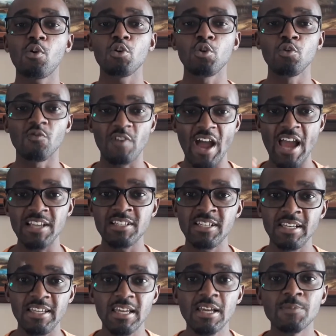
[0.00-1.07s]
You've
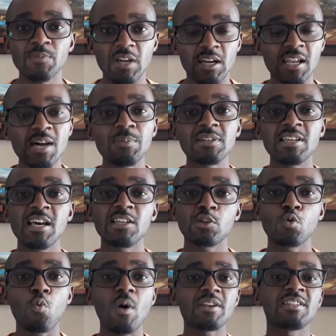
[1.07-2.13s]
actually climatized to
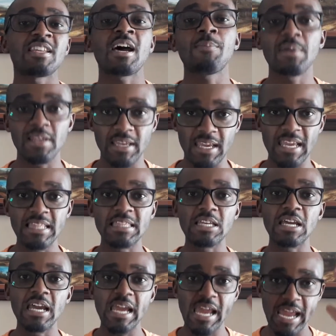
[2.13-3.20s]
what is happening in
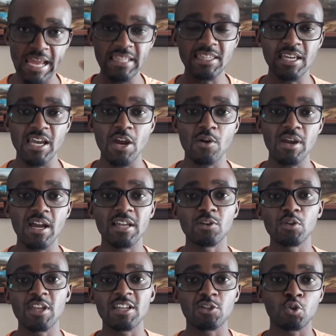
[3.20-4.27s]
the area and
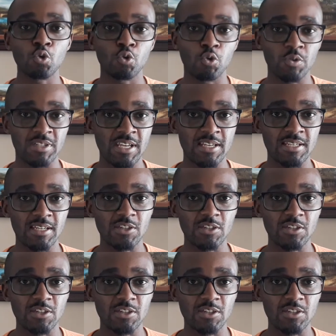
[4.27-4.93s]
that social setting.